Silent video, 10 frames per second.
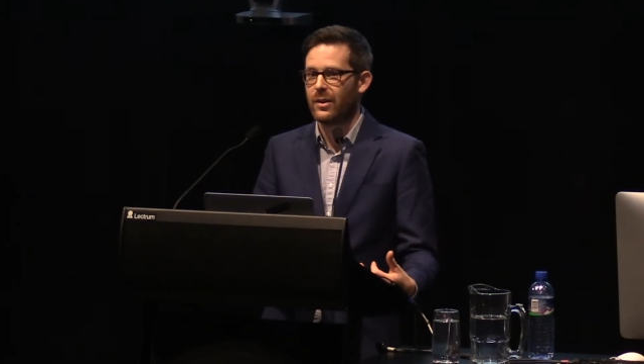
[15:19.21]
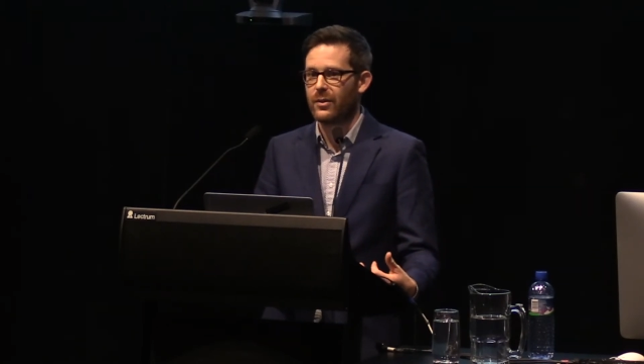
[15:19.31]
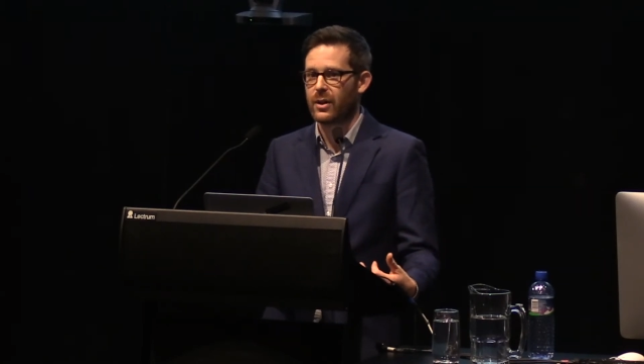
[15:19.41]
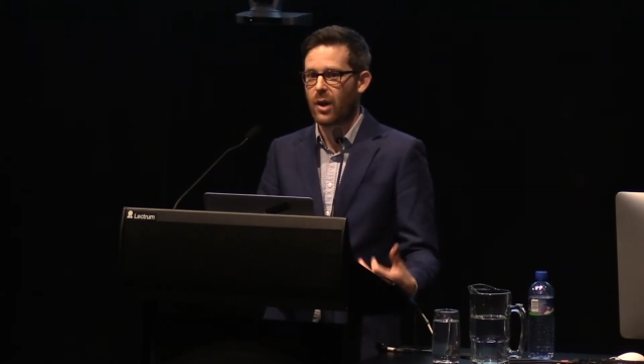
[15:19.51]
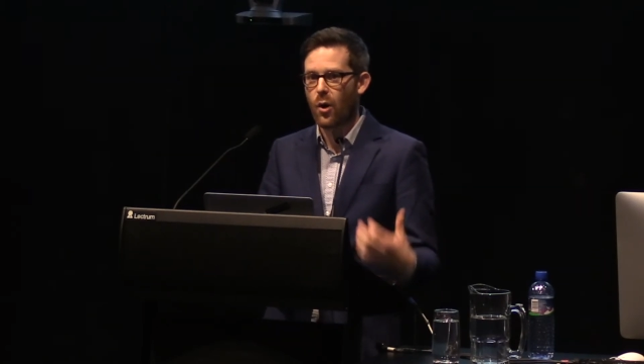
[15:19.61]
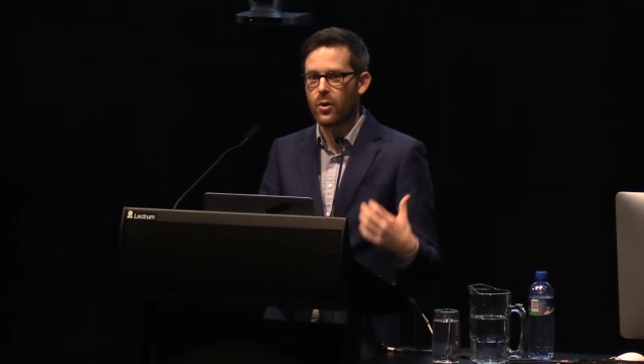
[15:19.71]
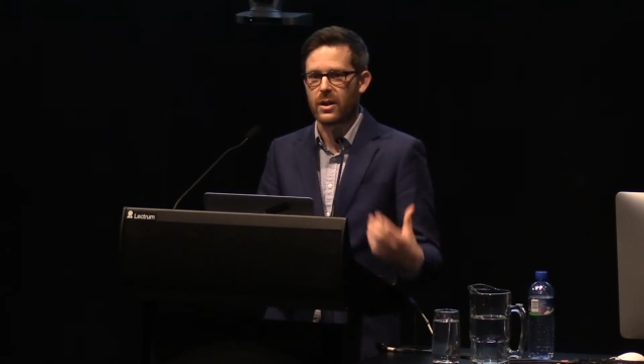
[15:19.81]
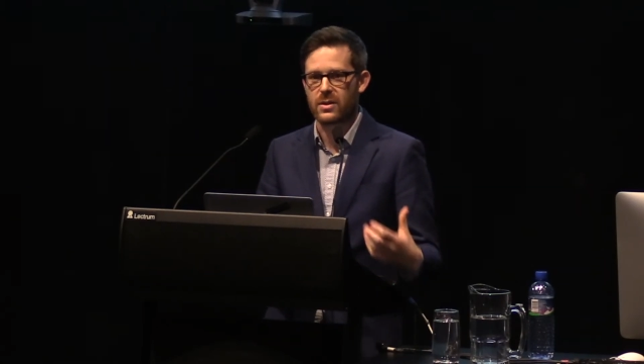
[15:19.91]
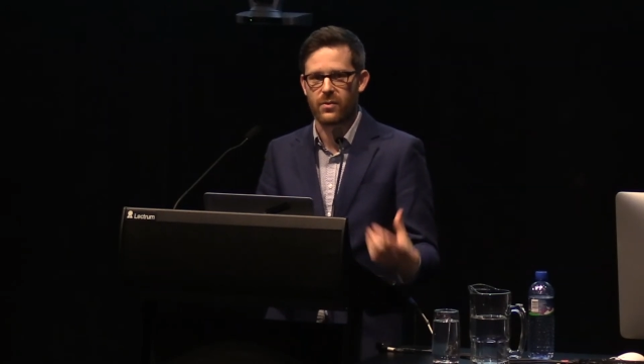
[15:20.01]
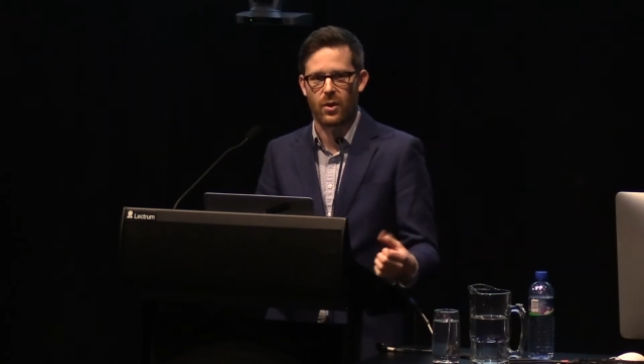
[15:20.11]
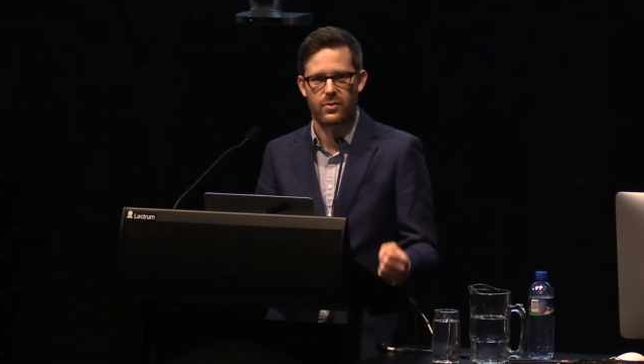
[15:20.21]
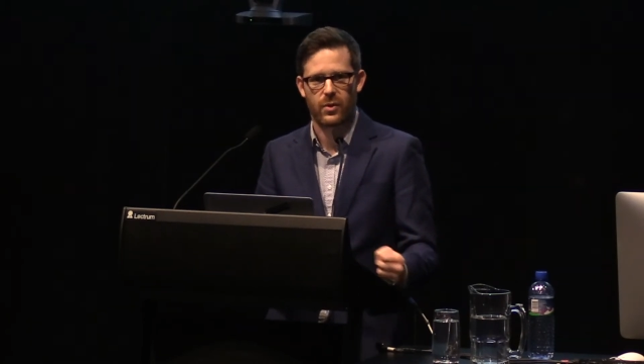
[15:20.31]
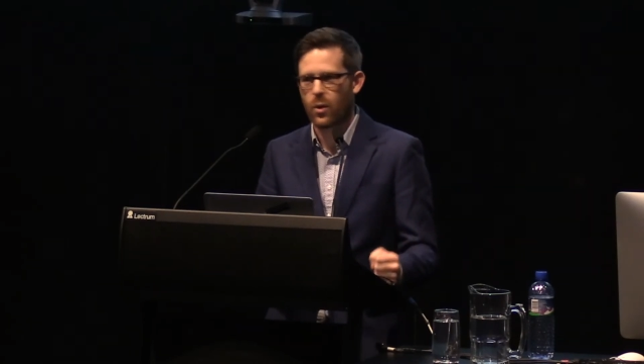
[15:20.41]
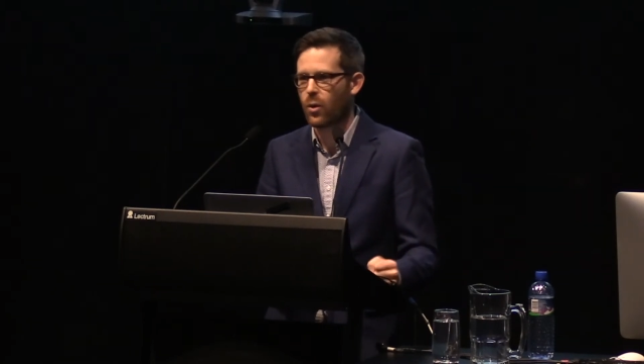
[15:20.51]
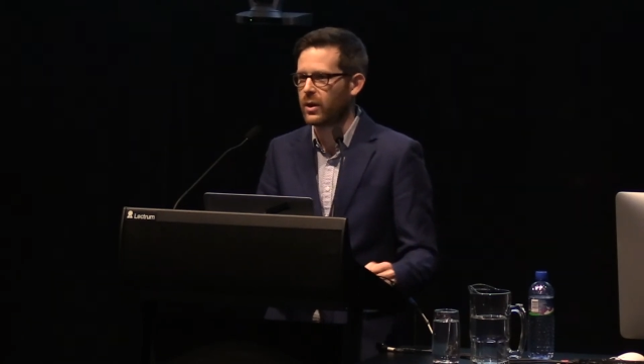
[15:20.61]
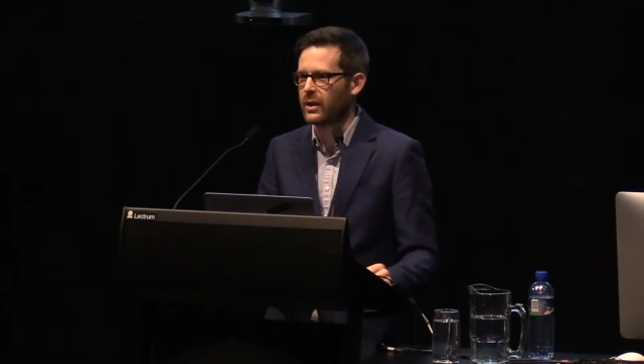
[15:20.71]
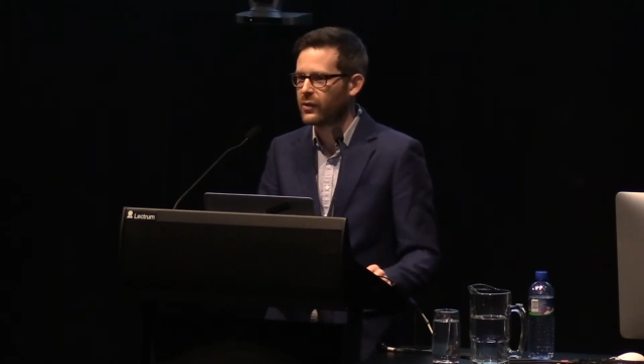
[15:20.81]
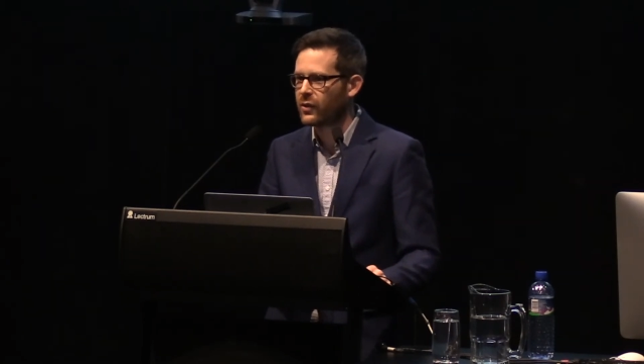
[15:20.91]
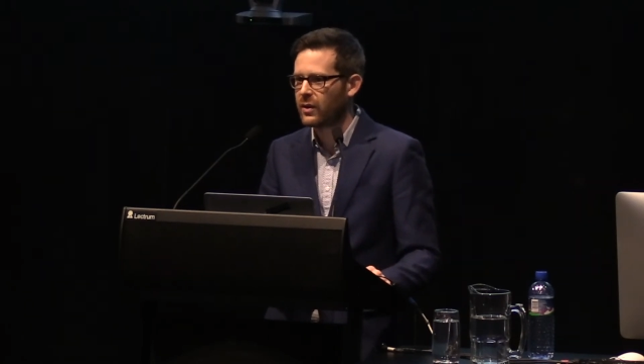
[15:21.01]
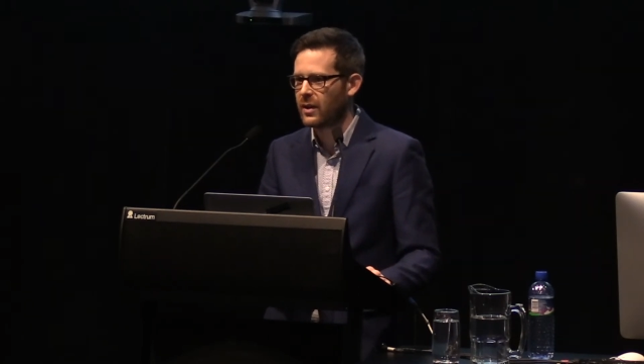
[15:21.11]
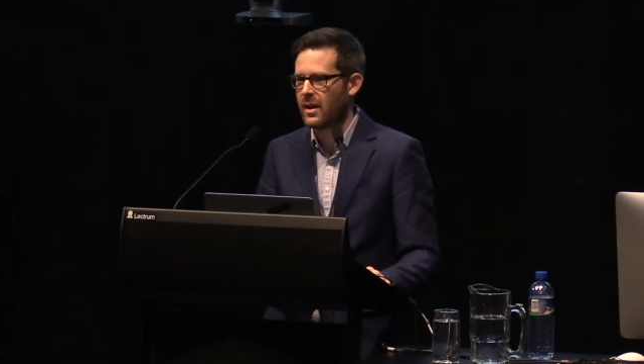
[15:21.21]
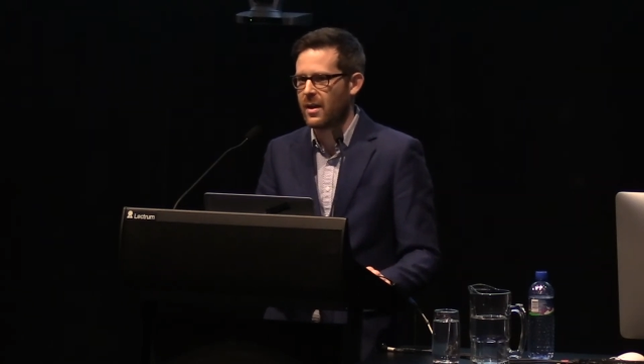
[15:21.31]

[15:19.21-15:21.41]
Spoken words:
the codings of those recordings